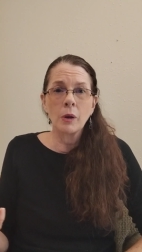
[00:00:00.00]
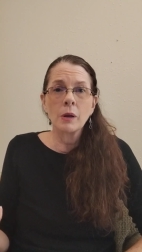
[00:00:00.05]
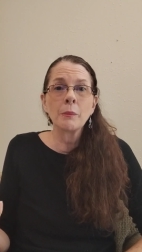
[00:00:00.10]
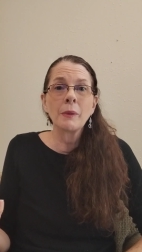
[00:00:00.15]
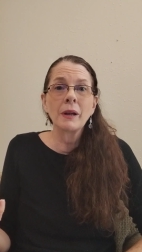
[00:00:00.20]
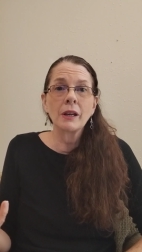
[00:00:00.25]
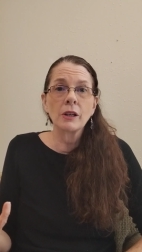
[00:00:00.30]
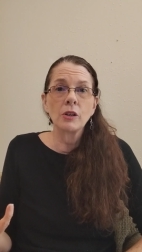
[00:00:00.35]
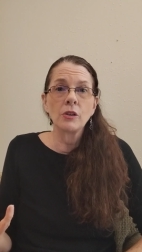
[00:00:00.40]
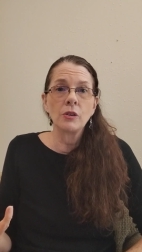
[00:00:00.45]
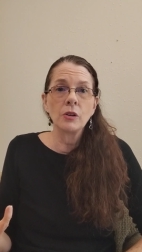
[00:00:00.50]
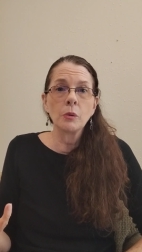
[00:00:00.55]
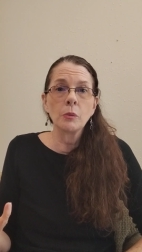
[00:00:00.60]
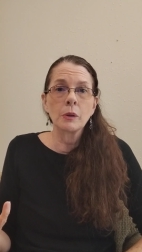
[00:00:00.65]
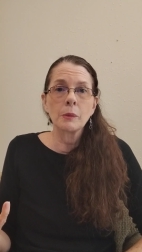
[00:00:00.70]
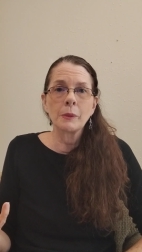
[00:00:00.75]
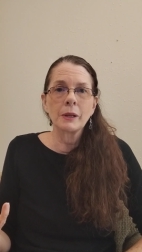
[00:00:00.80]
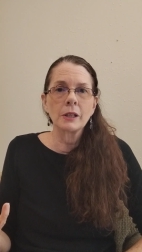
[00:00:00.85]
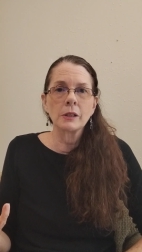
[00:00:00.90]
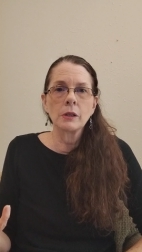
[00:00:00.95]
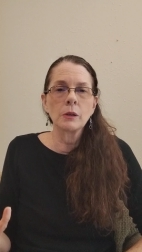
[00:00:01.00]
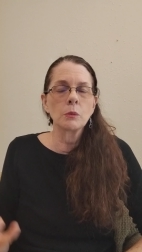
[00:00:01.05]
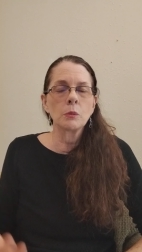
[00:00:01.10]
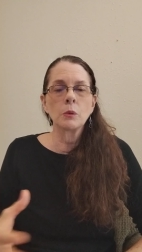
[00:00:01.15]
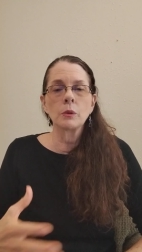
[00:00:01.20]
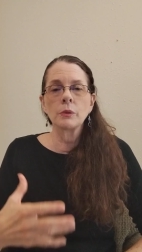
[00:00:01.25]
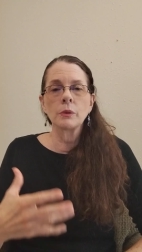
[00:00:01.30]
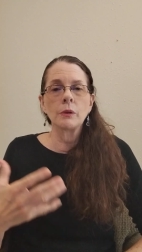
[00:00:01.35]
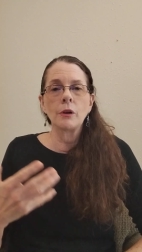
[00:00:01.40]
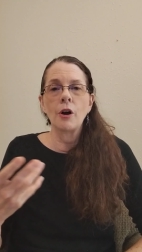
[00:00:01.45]
What am I going to do? What am I going to do?
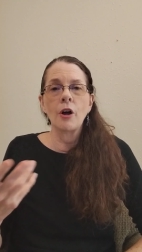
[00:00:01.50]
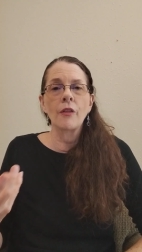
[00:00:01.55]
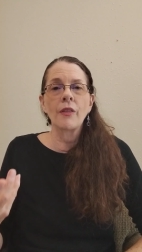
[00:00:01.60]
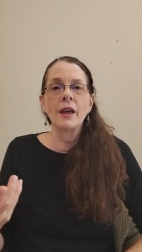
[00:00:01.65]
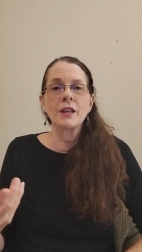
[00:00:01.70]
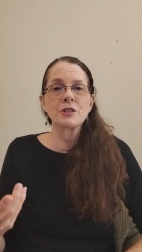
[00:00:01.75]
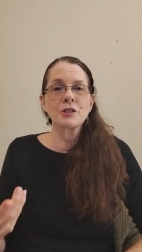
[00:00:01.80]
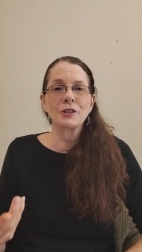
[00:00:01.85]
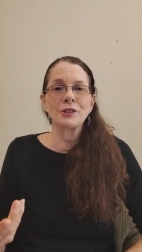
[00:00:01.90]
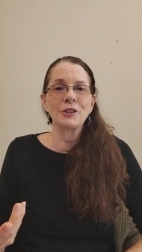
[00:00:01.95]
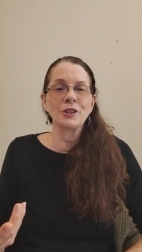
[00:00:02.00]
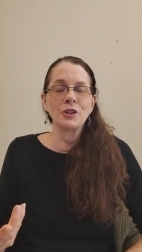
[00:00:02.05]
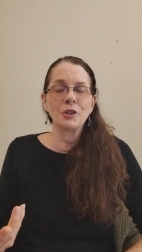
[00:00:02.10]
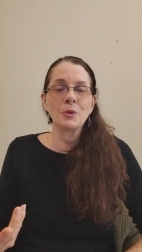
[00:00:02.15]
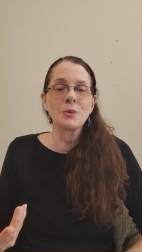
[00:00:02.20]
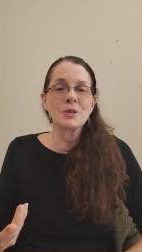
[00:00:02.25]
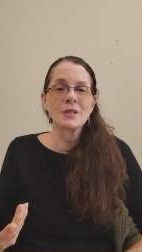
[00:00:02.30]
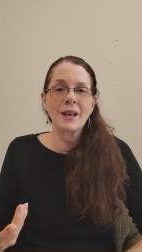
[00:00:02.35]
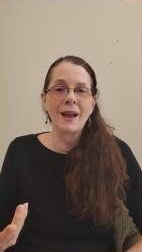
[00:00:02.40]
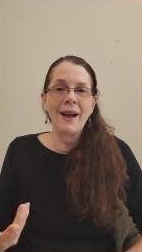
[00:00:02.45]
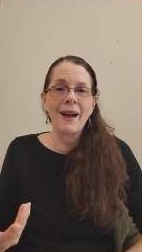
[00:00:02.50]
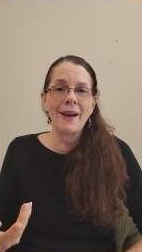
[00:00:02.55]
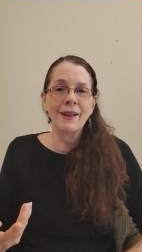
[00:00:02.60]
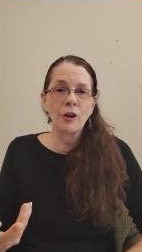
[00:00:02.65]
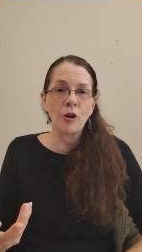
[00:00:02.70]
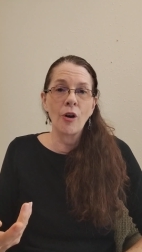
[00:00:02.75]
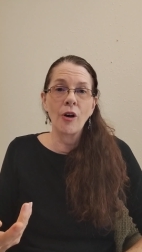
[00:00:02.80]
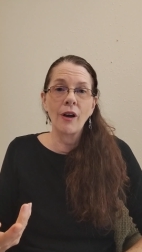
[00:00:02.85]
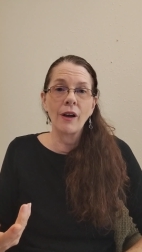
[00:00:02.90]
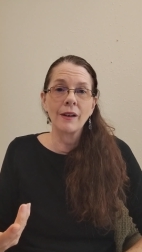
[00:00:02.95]
Well, all that's going to do is add
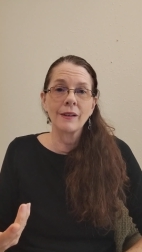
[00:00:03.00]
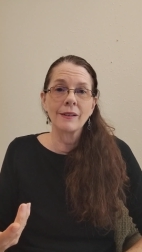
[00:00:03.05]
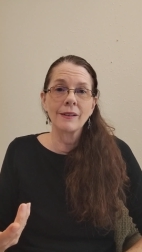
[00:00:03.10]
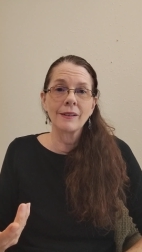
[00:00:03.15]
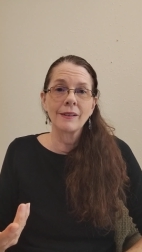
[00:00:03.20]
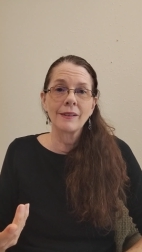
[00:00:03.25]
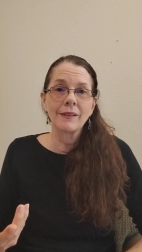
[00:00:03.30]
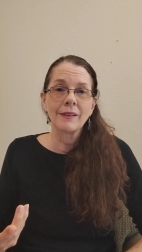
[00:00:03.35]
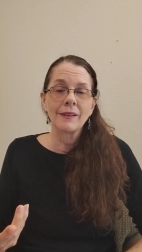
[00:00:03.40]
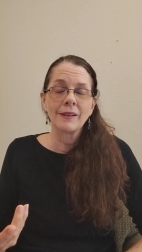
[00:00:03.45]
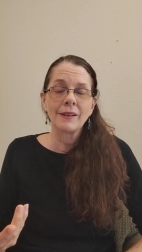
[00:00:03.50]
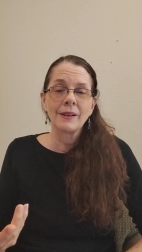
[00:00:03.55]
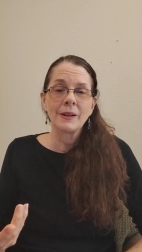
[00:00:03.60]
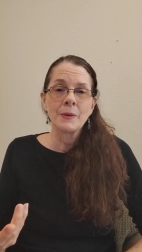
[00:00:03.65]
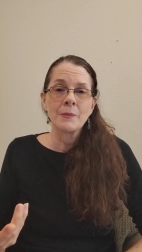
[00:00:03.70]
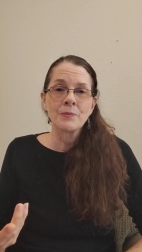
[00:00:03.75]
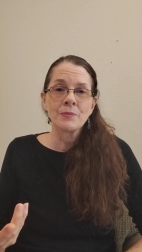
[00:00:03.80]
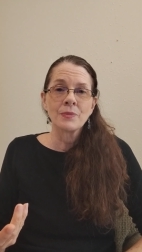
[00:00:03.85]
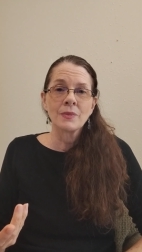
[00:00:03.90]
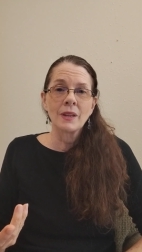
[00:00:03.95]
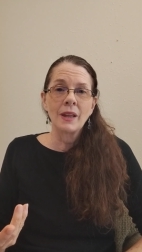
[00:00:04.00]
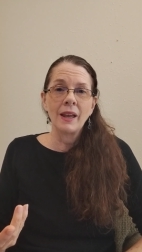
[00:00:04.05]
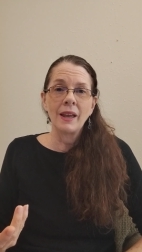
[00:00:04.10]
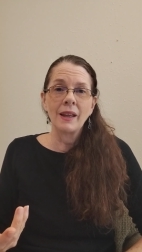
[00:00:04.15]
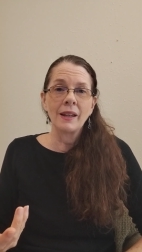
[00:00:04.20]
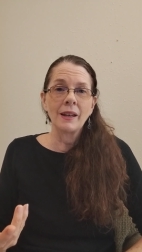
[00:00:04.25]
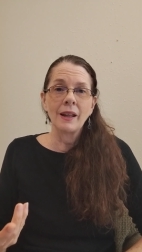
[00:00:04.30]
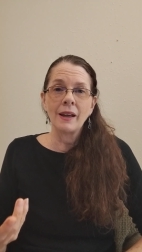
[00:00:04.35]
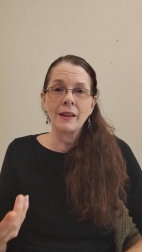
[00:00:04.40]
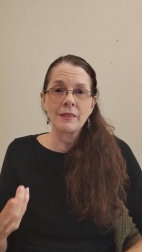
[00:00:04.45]
on.
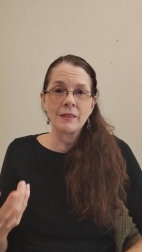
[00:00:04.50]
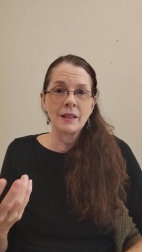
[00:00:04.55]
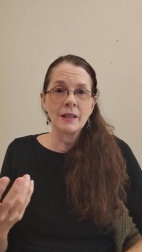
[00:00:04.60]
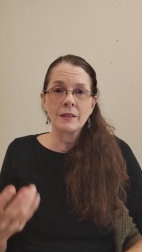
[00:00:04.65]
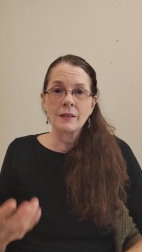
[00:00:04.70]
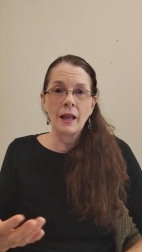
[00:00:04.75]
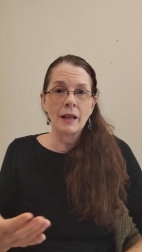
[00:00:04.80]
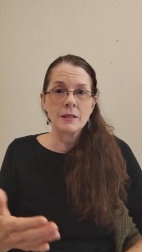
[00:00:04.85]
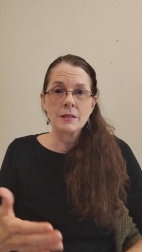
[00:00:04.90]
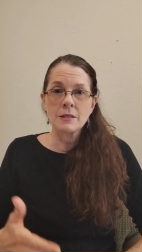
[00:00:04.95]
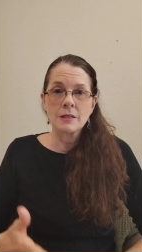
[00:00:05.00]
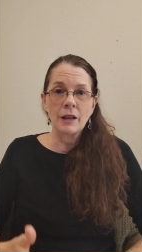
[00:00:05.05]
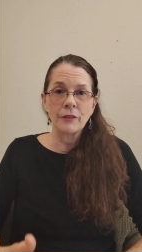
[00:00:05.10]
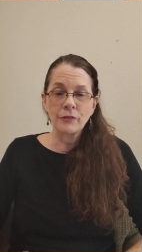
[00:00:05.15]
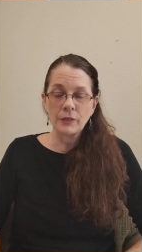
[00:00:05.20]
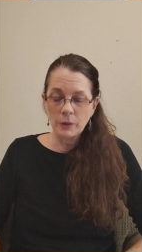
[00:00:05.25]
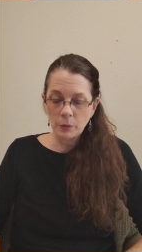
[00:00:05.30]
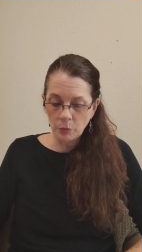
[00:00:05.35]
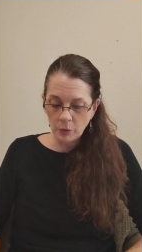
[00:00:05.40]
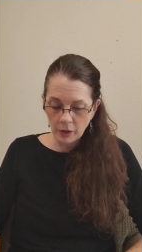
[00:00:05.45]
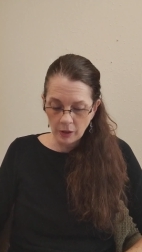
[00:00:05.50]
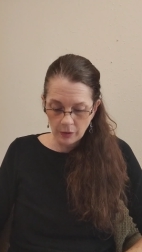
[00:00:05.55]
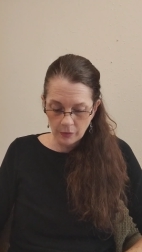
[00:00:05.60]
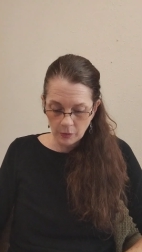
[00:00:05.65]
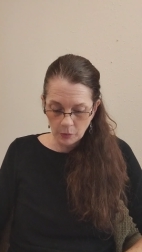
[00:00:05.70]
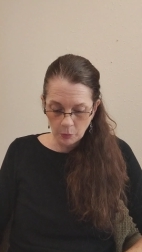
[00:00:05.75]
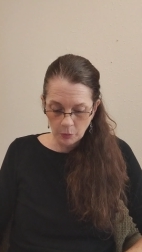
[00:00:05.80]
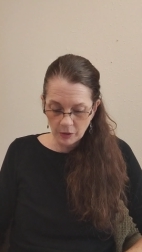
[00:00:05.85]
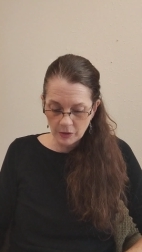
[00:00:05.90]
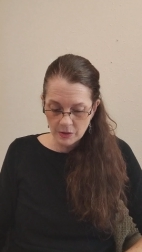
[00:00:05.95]
And I think that's definitely where
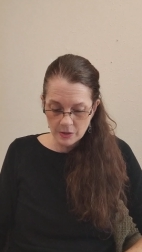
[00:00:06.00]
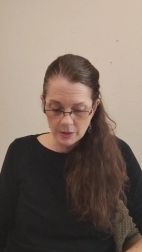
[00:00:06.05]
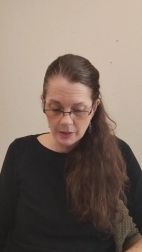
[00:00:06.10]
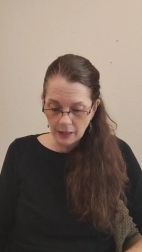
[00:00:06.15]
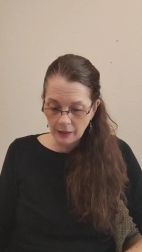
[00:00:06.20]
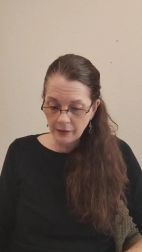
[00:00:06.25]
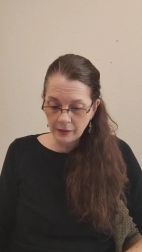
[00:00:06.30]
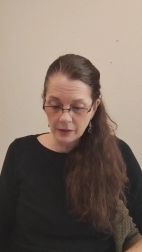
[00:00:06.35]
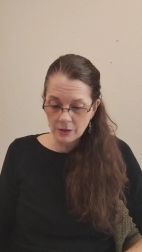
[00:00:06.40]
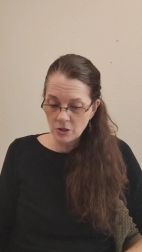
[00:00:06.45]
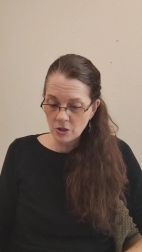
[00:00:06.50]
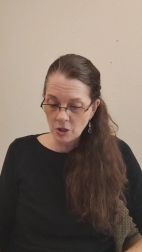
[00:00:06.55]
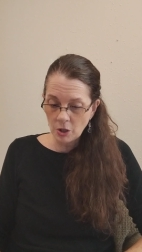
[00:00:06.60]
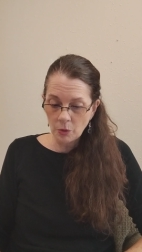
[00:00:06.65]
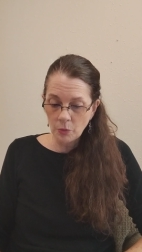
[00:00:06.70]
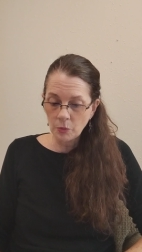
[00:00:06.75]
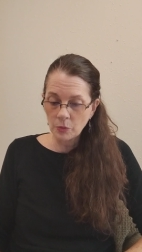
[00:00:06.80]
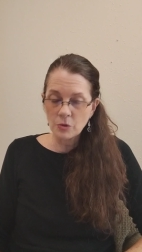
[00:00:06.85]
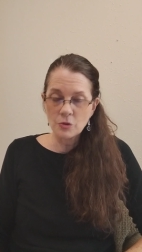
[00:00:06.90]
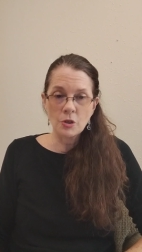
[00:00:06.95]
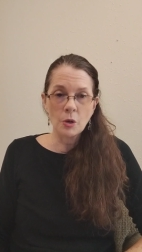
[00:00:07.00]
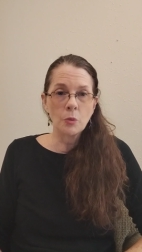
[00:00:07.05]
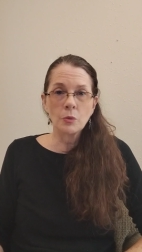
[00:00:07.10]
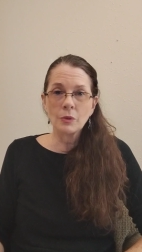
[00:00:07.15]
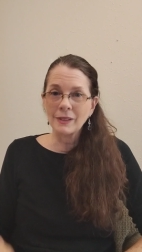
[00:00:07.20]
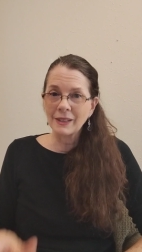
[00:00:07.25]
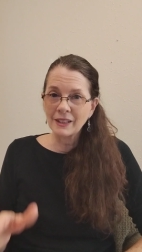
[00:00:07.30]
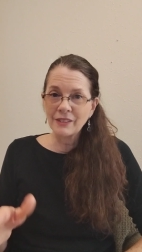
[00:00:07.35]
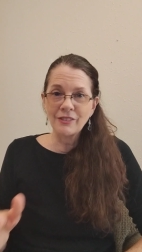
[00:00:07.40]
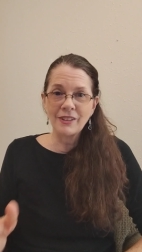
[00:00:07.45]
the word's telling us,
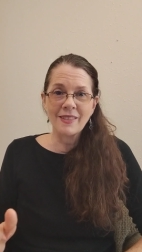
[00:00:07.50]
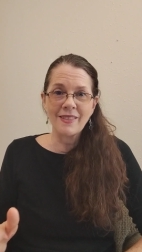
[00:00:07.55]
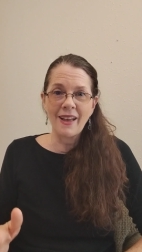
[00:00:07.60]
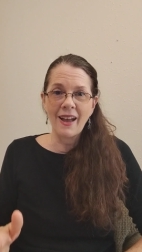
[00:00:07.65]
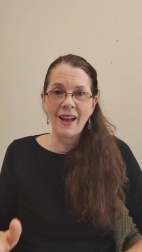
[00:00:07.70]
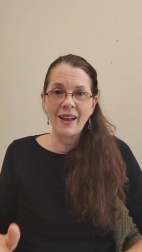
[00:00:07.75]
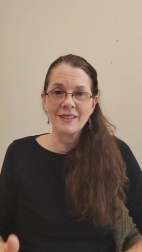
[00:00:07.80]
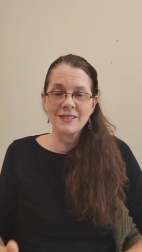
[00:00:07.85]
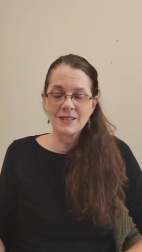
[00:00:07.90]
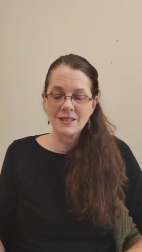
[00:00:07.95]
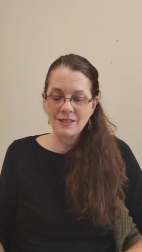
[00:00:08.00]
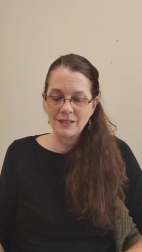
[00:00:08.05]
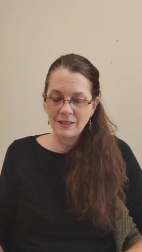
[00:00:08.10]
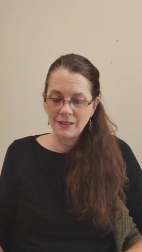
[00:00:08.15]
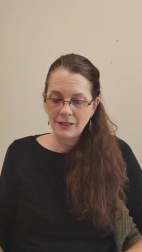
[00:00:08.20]
don't live in that.